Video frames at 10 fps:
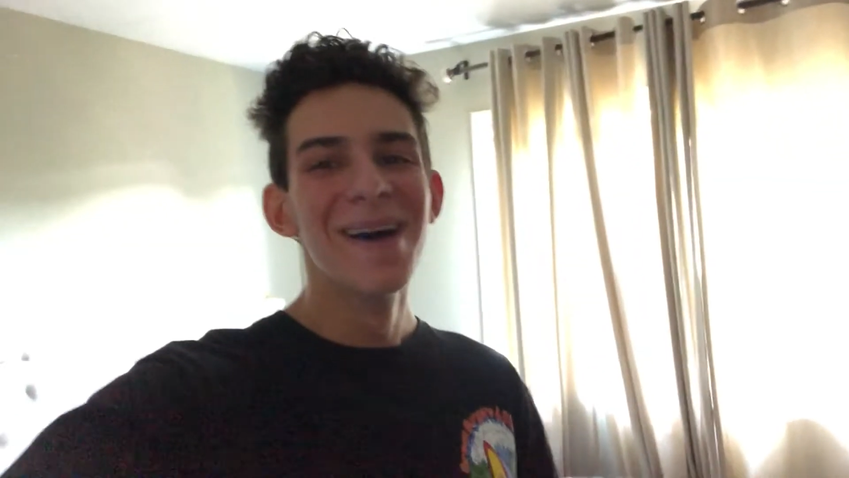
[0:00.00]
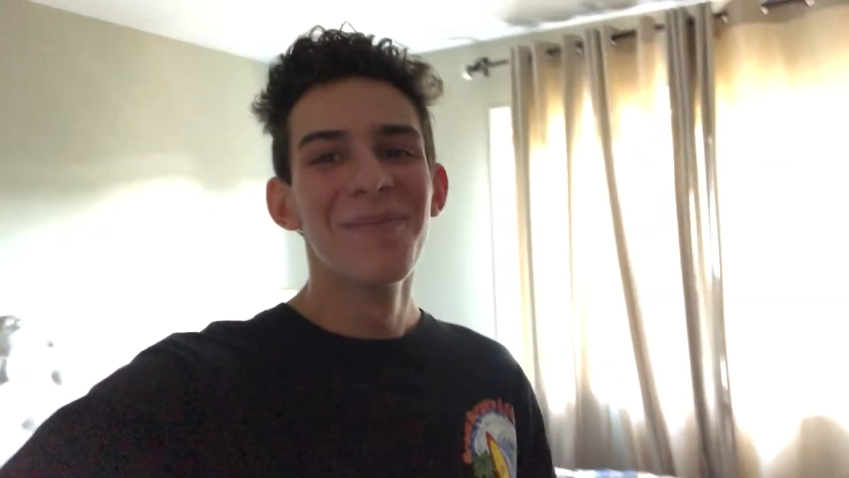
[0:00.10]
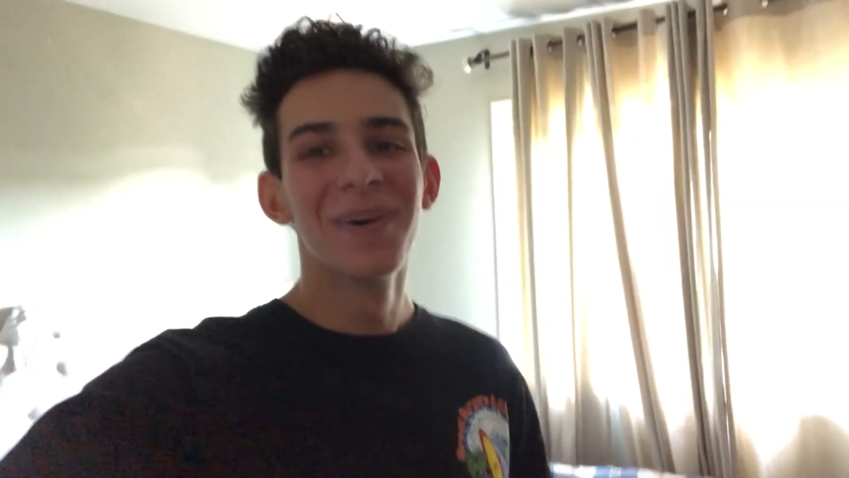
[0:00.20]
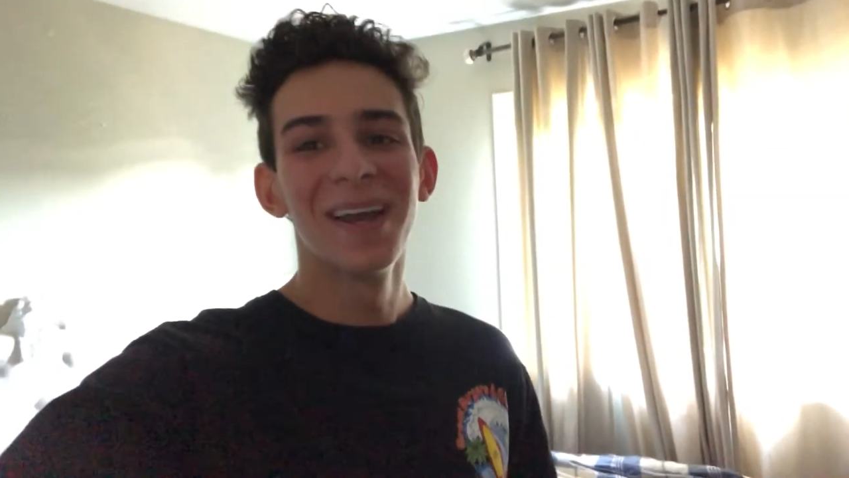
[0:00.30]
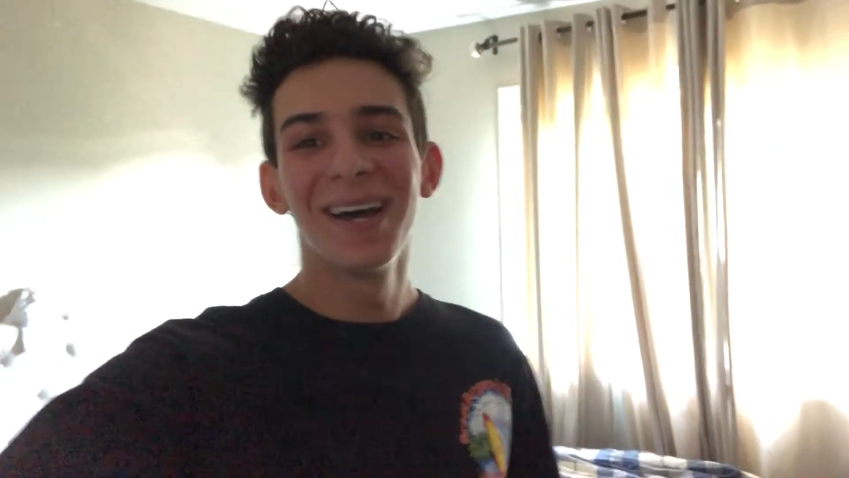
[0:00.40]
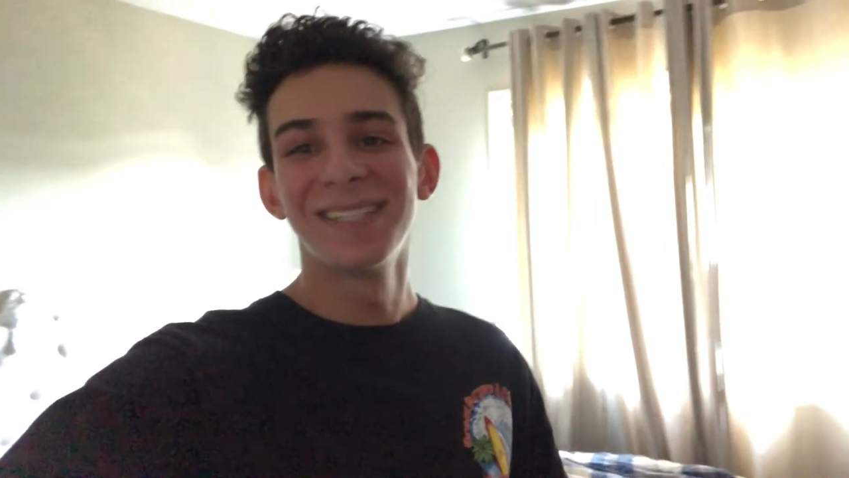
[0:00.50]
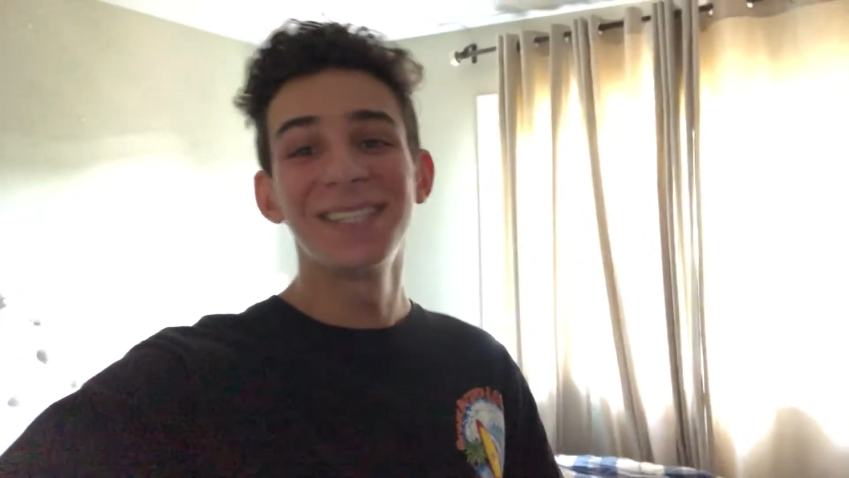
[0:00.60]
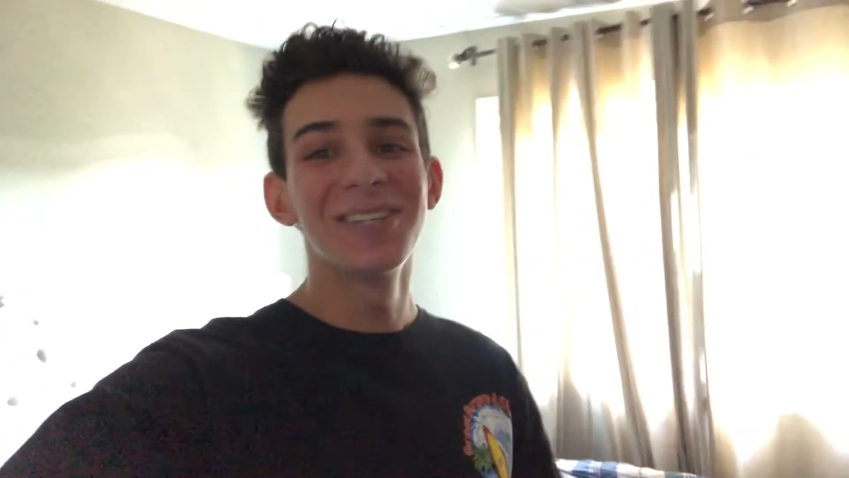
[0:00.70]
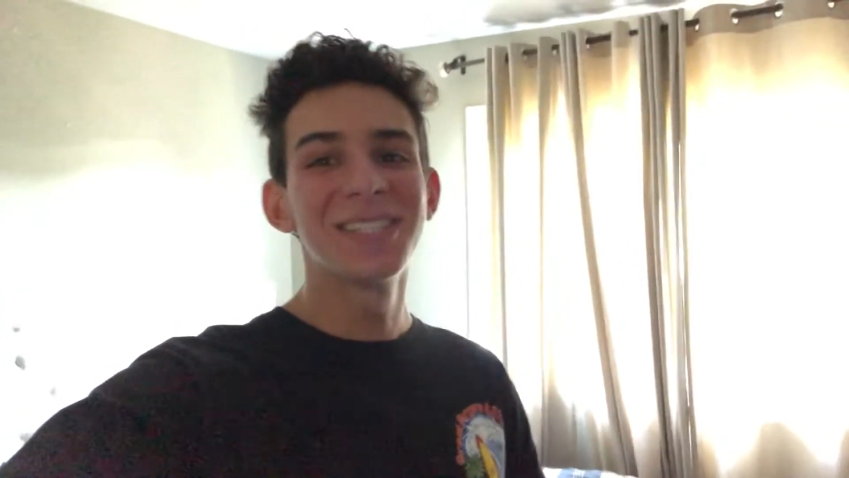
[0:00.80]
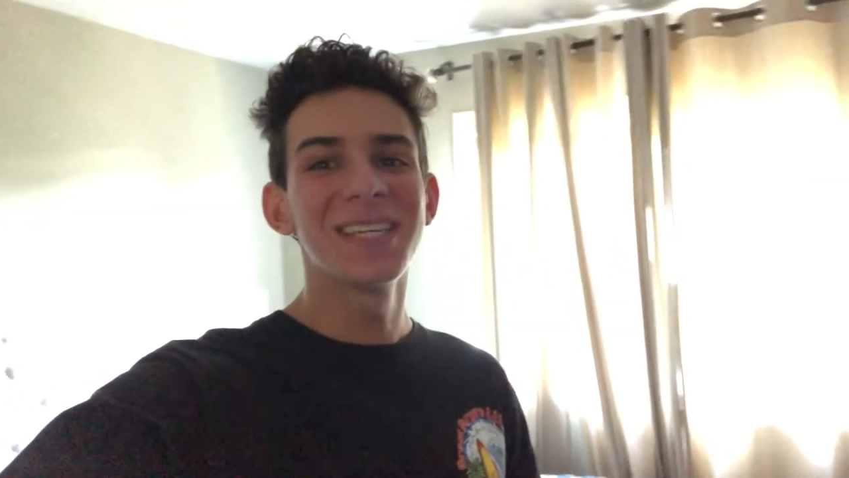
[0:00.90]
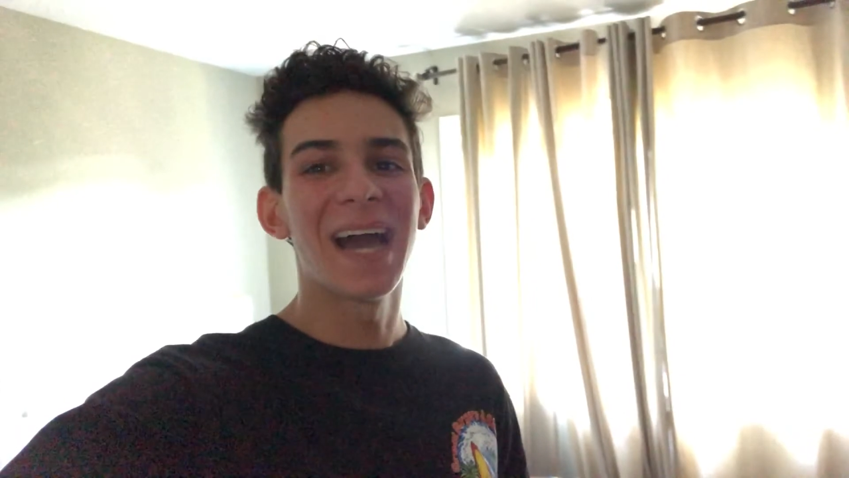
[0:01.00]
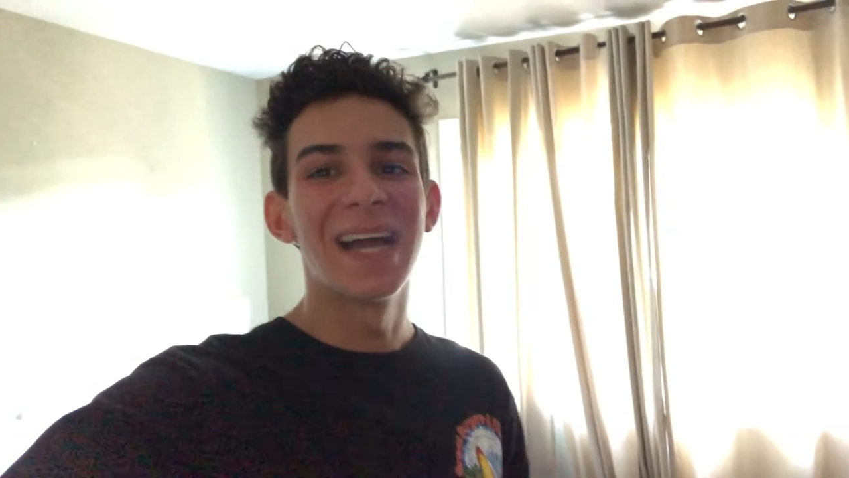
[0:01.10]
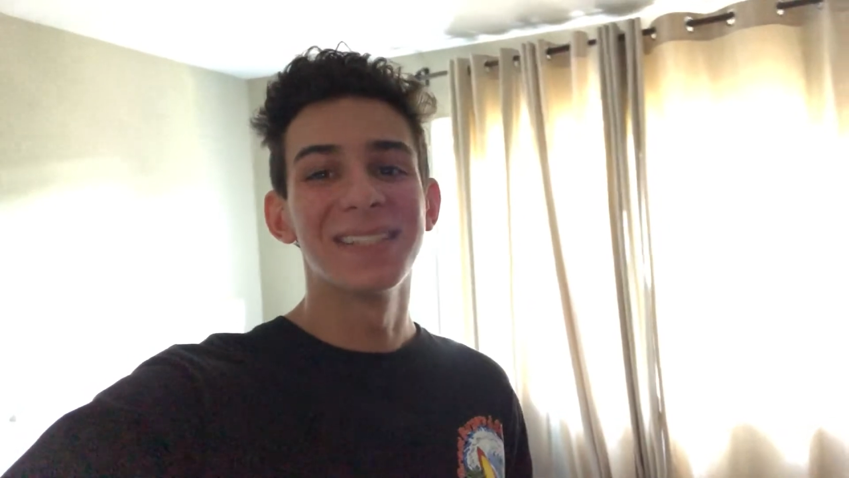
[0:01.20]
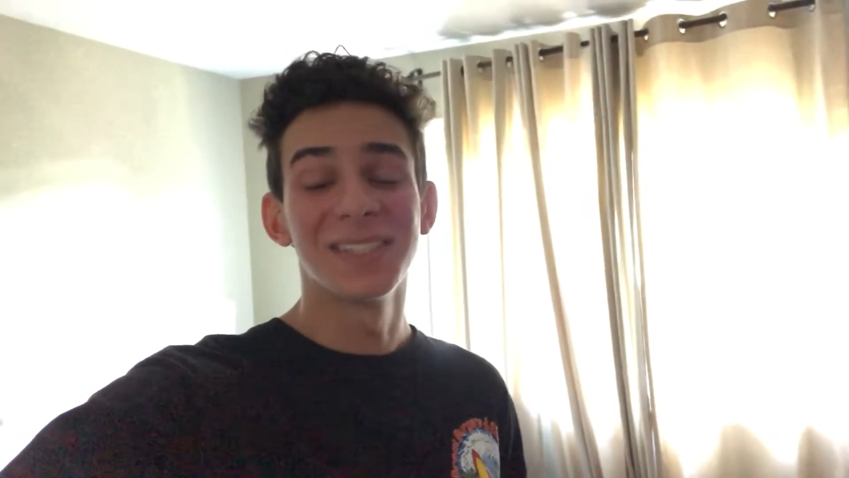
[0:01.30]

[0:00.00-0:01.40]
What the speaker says: But seriously guys,